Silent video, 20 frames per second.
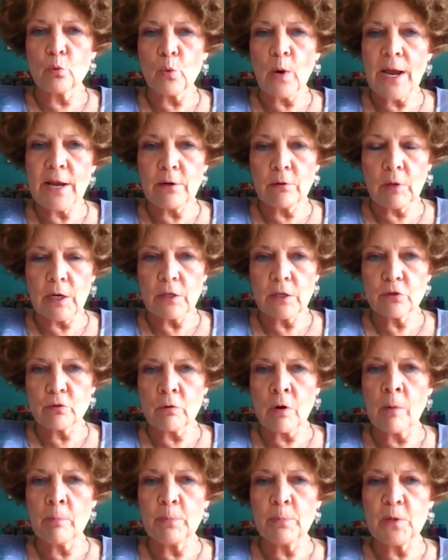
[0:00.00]
the rhetoric
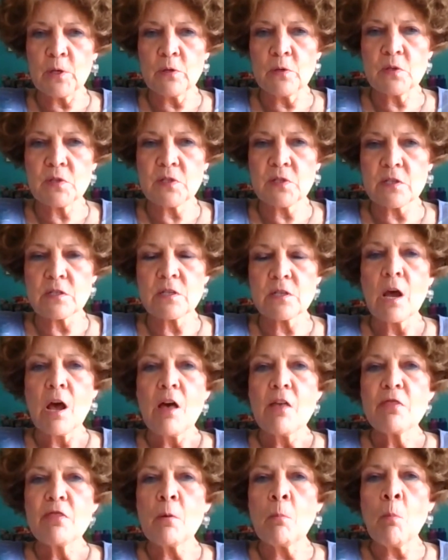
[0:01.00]
Trump uses,
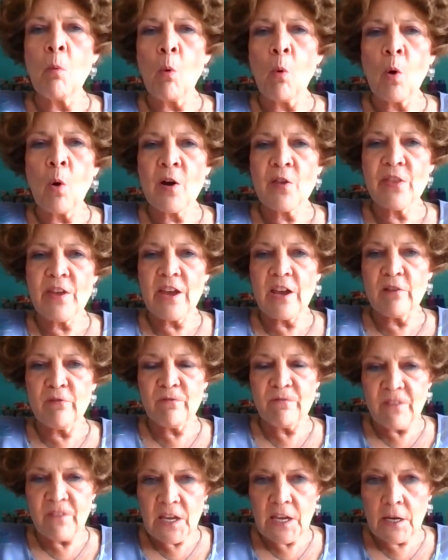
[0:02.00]
the more they
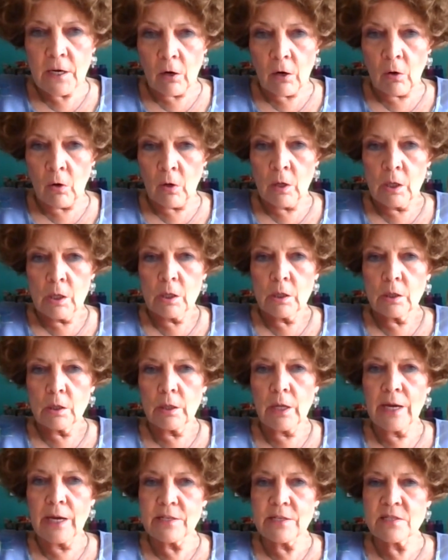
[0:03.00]
feel
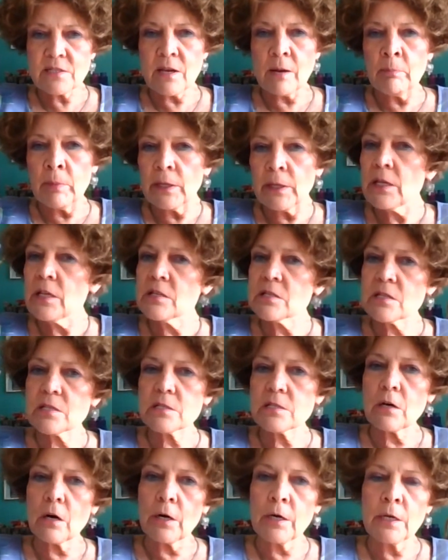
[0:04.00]
like somebody
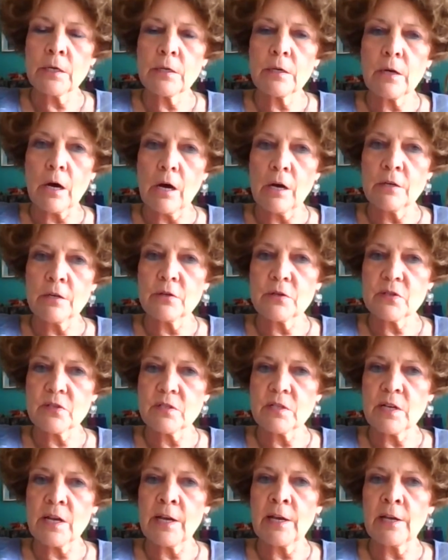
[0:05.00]
is starting to
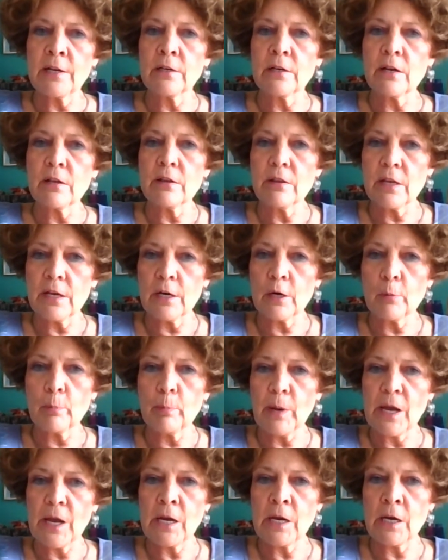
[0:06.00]
understand their
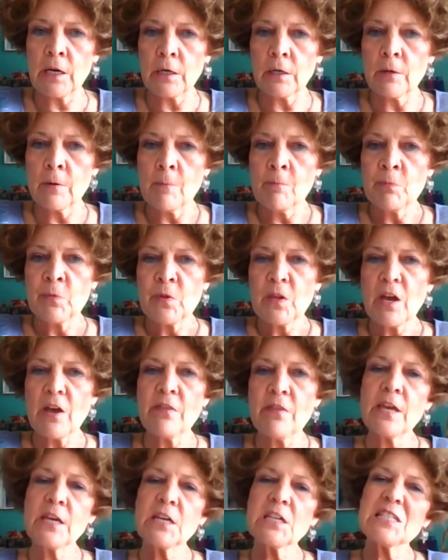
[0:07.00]
pain.
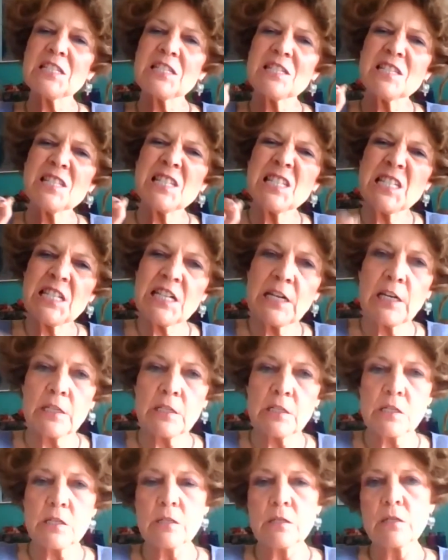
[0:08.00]
And they can stick
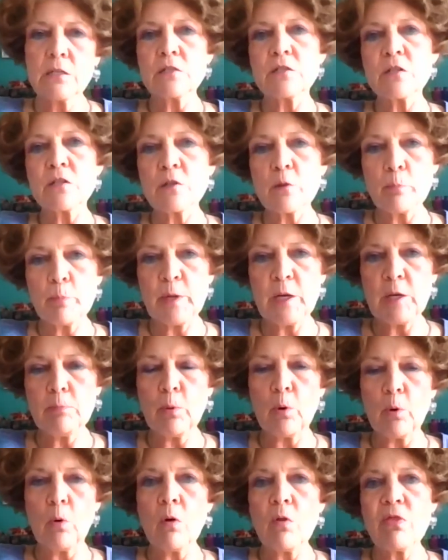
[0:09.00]
it to the
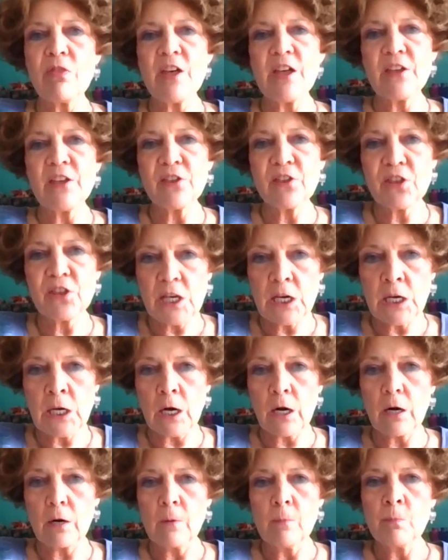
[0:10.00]
people they
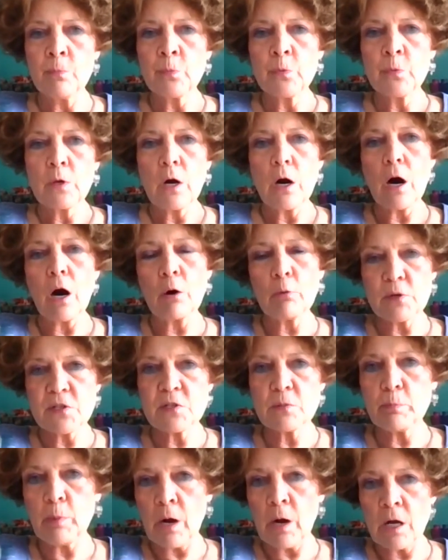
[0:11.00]
think are
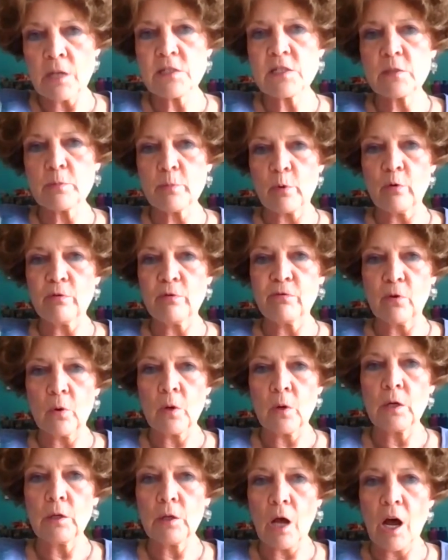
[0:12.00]
responsible
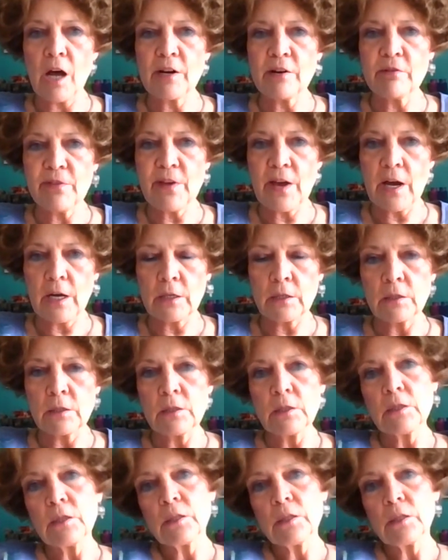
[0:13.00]
for a lot of that